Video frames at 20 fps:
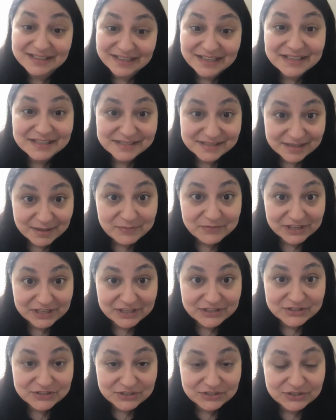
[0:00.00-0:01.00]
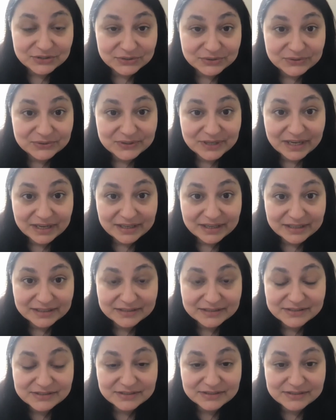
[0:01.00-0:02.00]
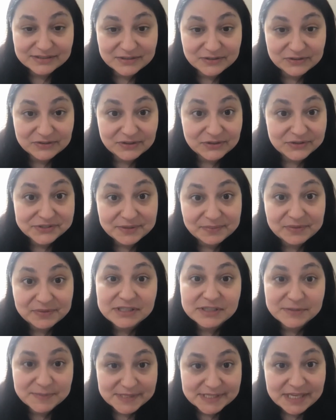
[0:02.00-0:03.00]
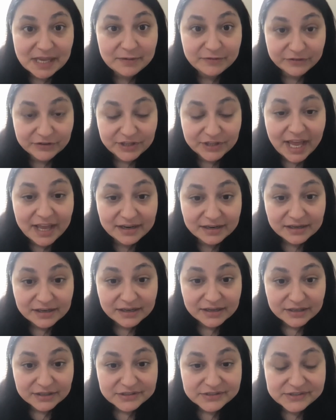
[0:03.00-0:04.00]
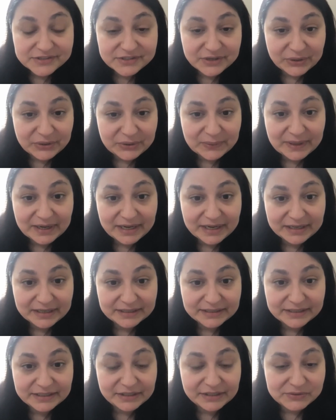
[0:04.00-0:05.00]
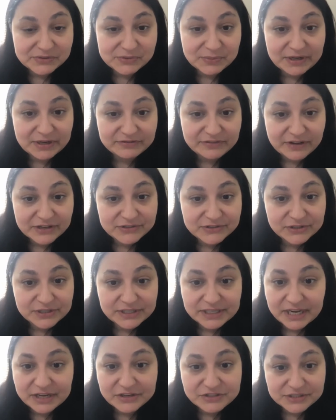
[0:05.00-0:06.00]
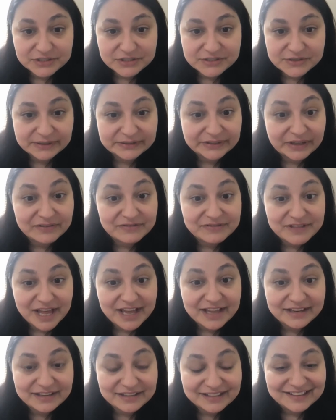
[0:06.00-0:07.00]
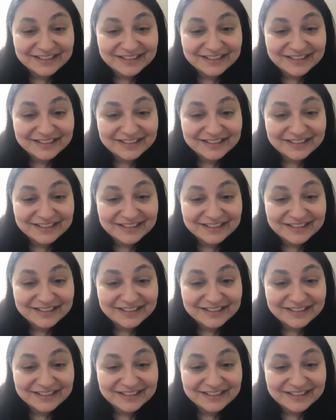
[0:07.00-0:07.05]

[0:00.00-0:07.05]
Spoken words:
is something there's something to be said for that. So, it's a way to foster connection. So I love that.